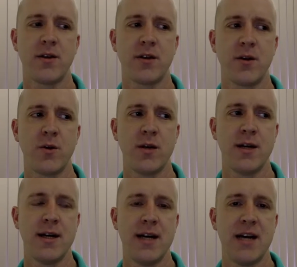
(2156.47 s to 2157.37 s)
So
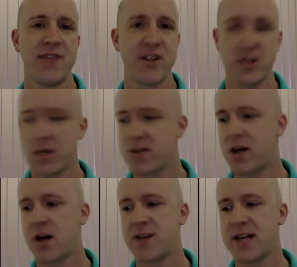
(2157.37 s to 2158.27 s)
if they just looked
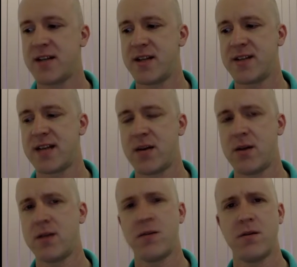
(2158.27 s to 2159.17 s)
at our data, they'd say,
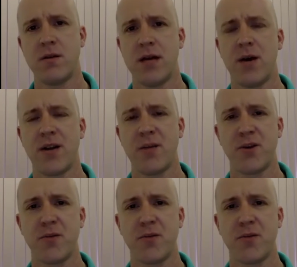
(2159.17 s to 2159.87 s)
well, how can you